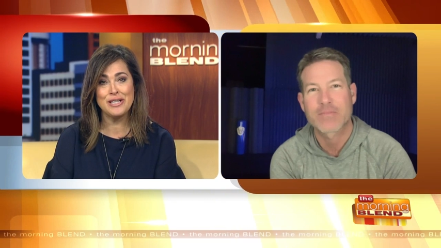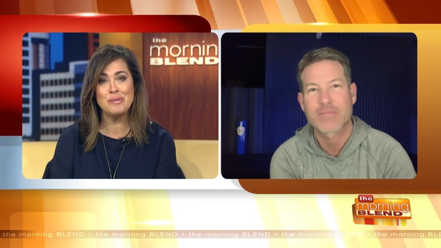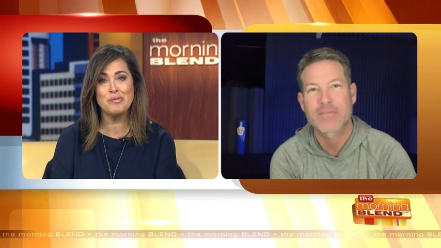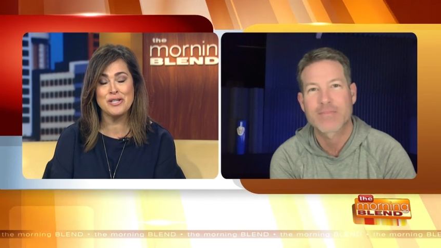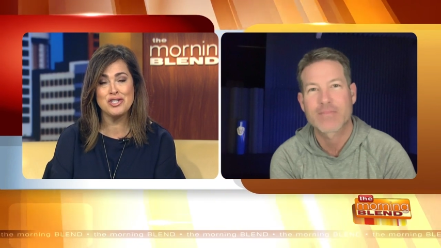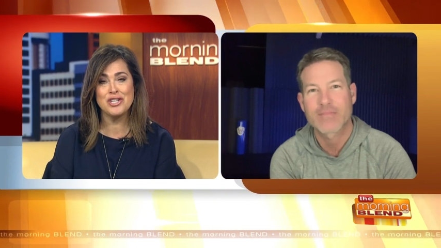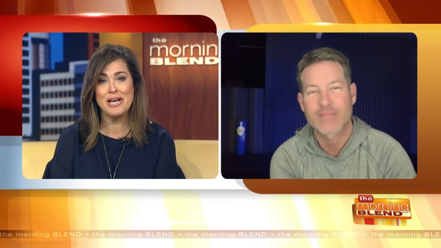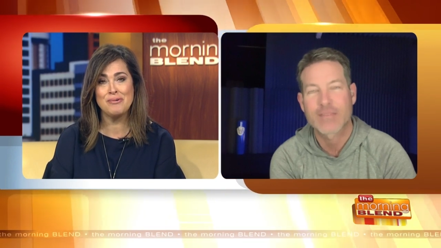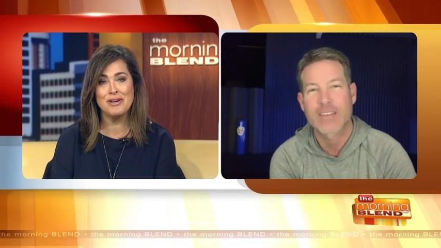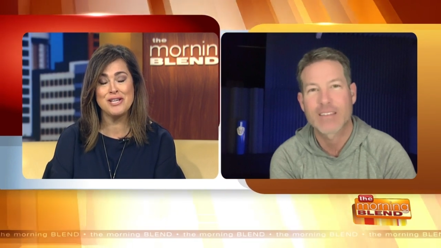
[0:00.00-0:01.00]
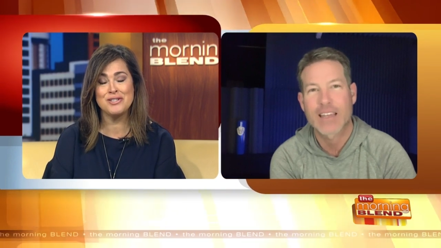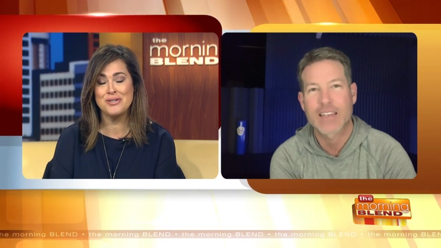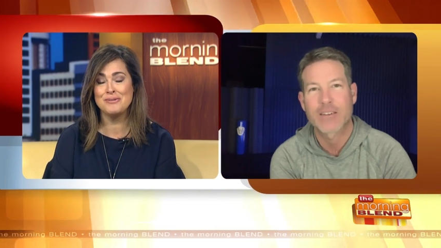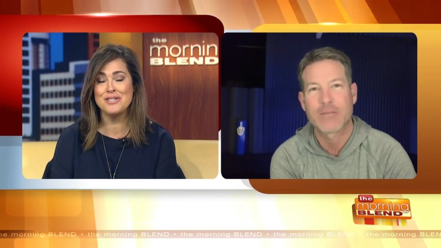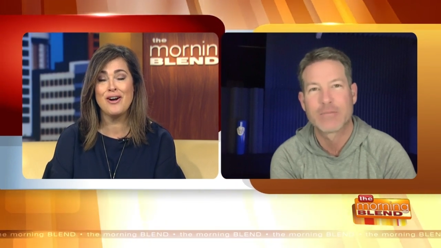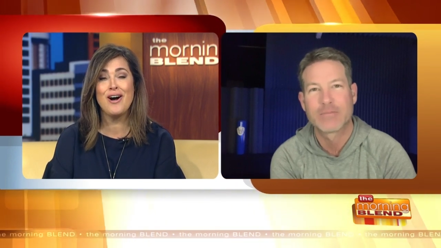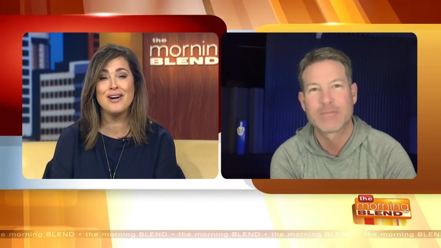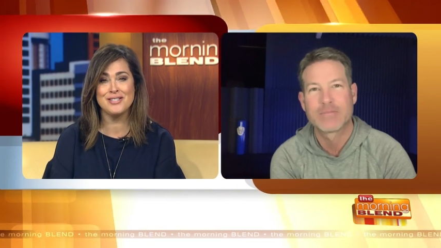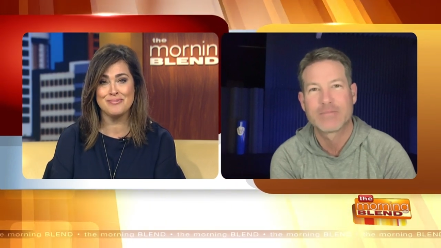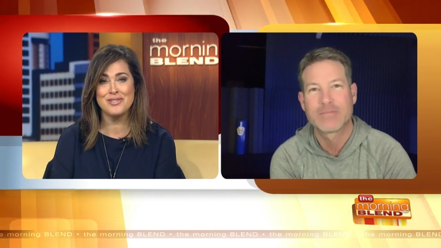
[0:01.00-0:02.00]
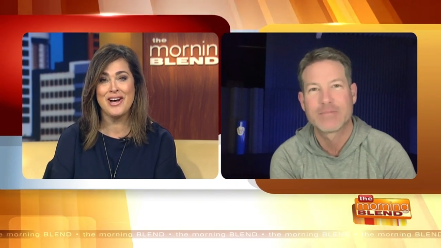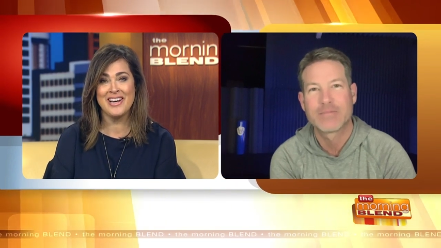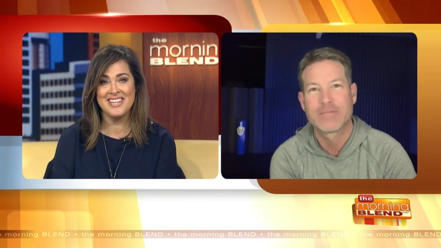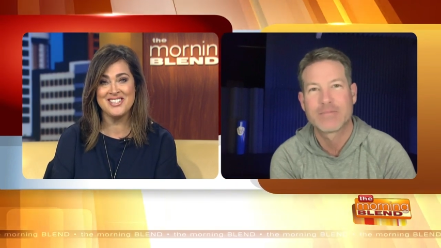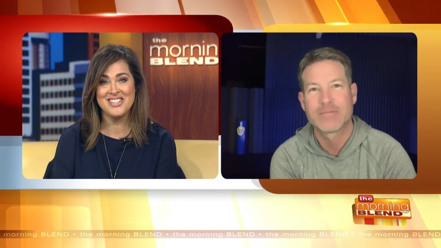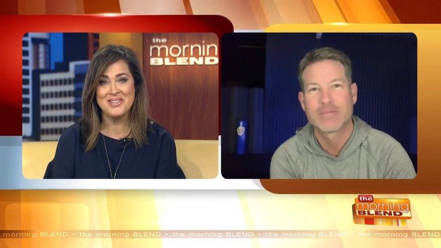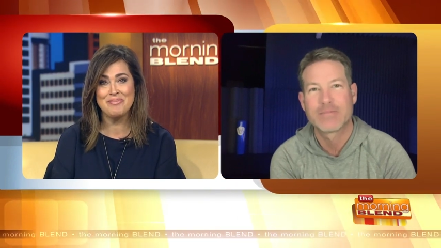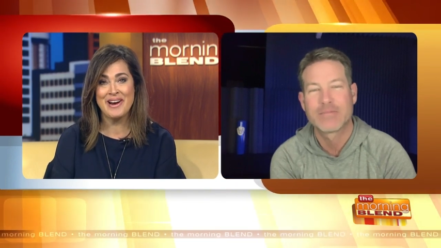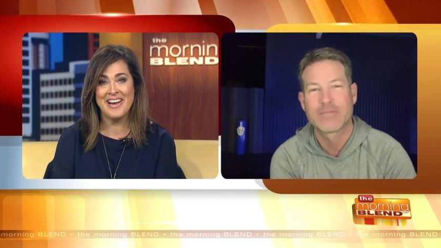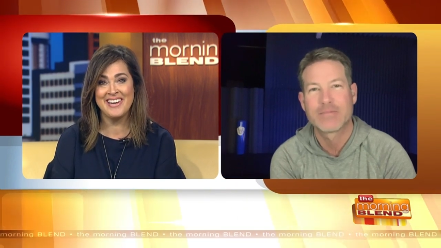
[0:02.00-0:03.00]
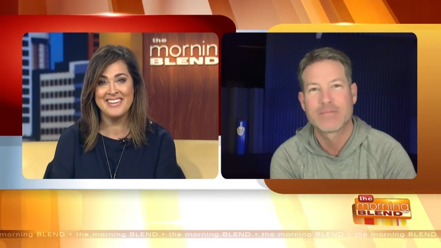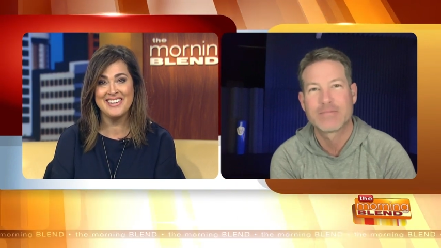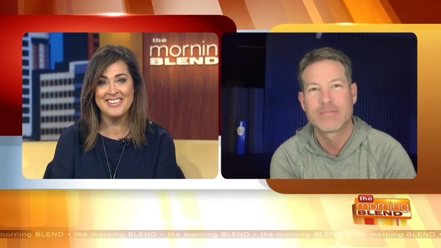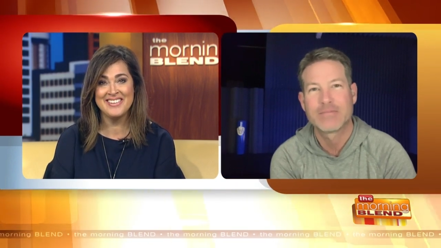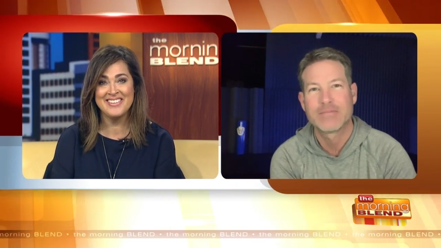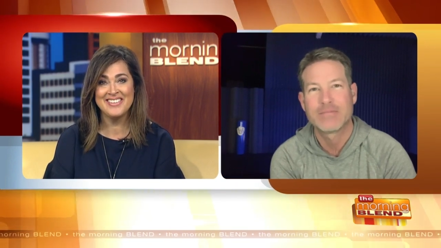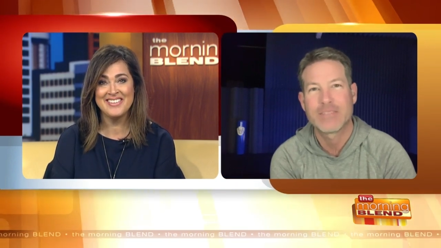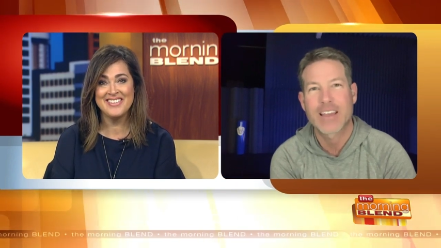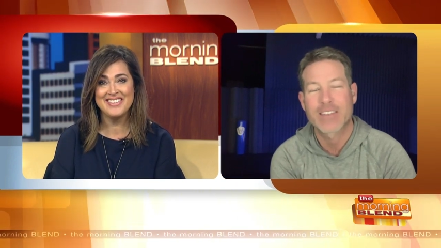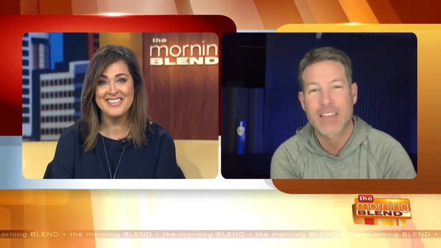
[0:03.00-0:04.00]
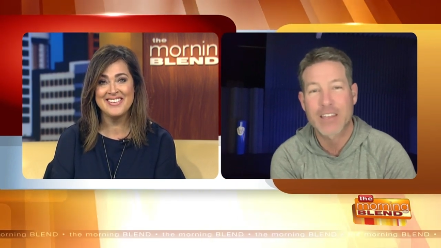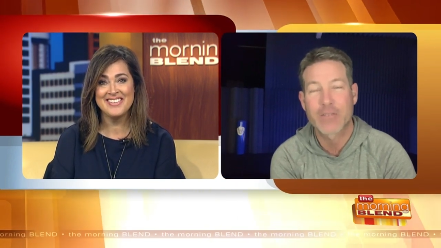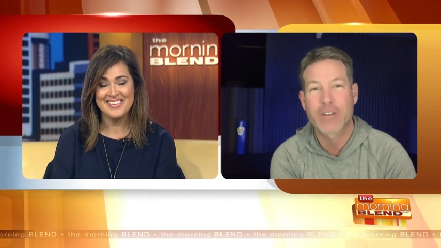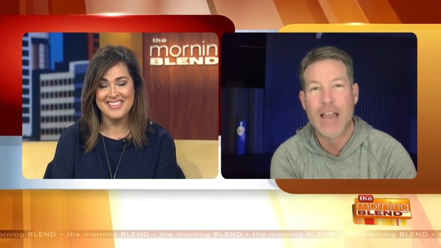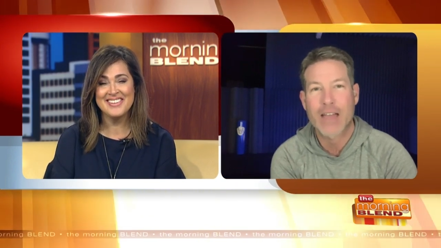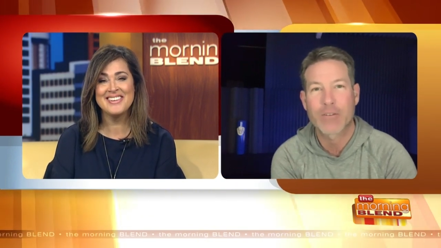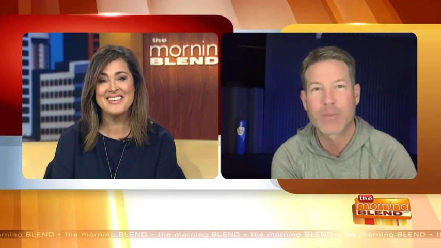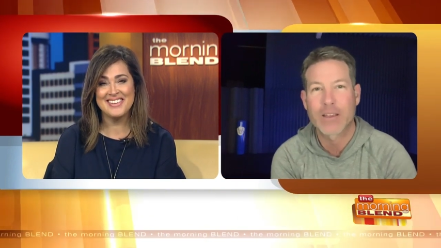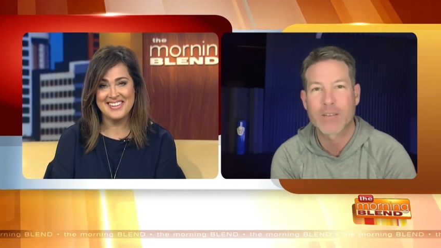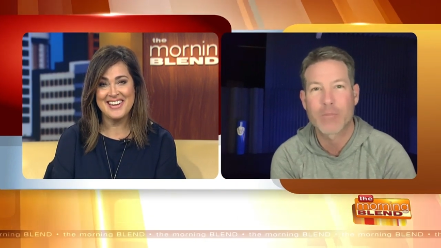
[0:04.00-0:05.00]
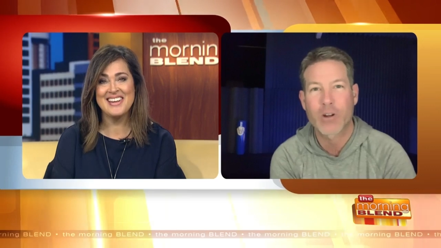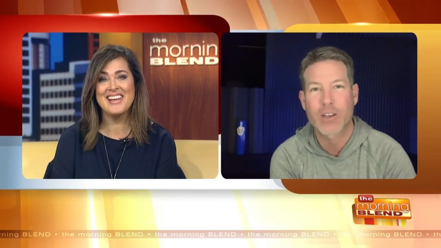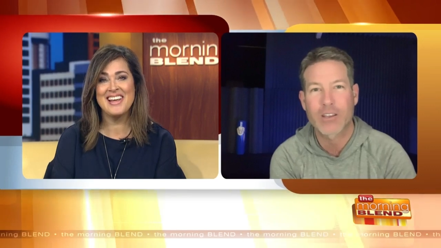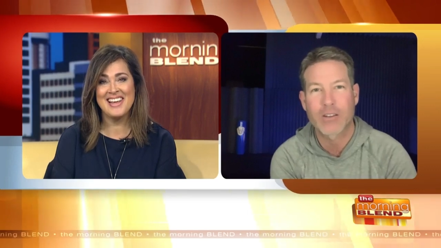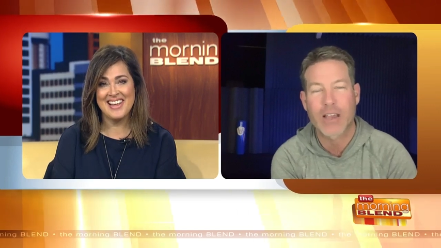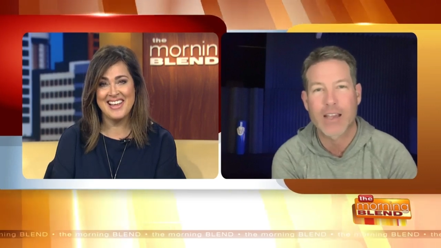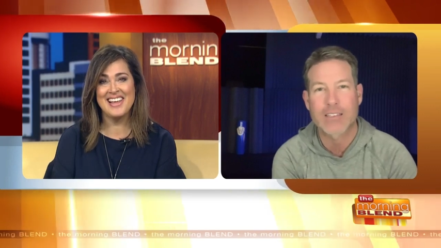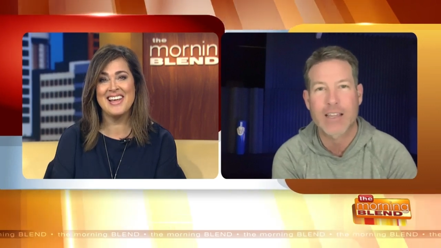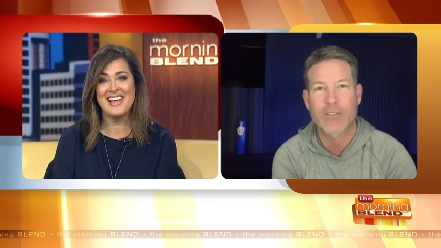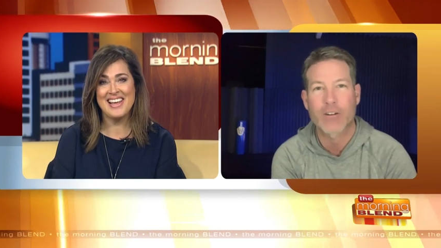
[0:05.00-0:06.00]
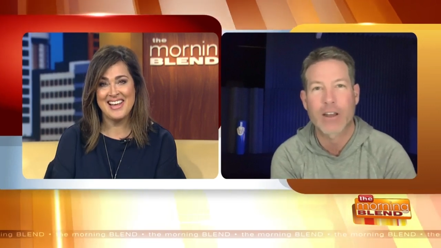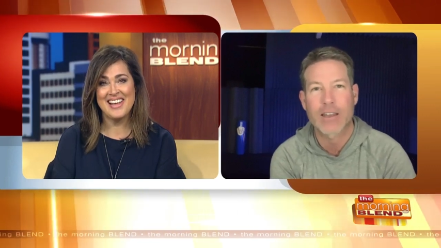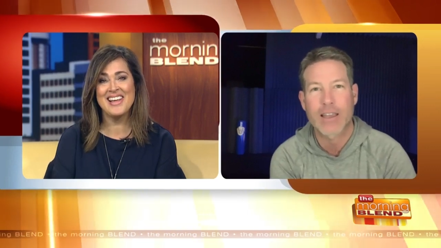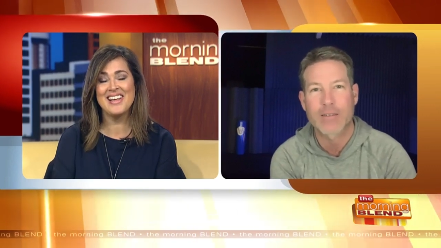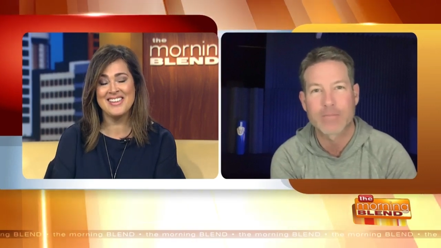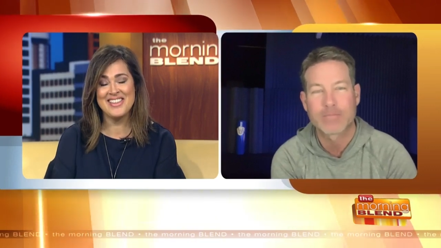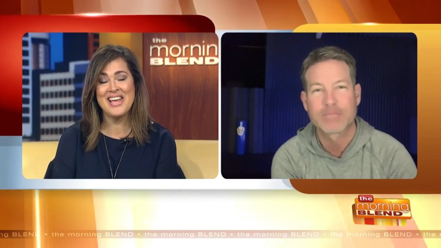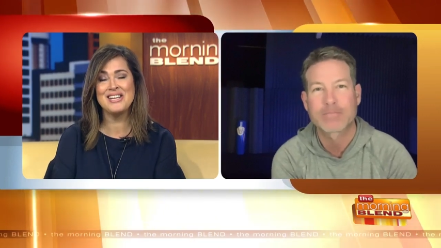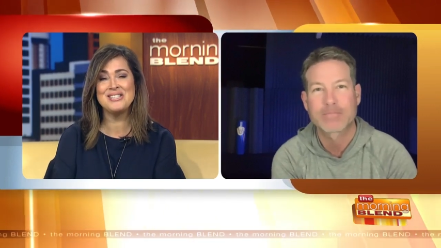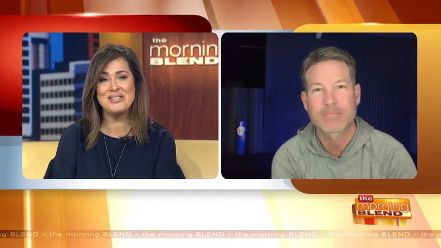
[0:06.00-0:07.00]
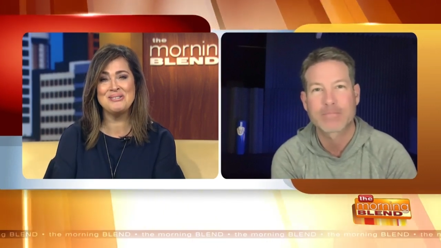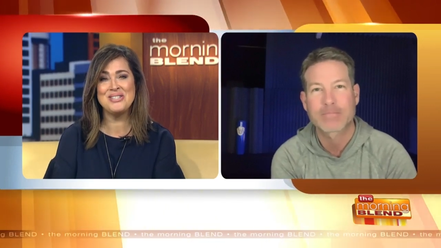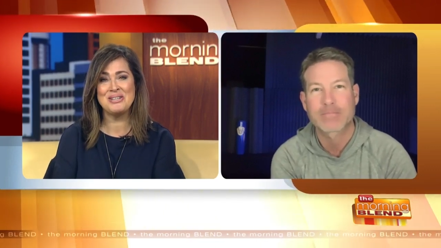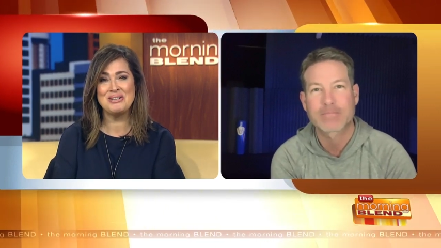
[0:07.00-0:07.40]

Speaker 1: appreciate what you thank do. You. It's awesome talking to you, Brian.
Speaker 2: Yeah, thank you for having me. Good morning to you guys. Have a great day.
Speaker 1: Thanks. You too.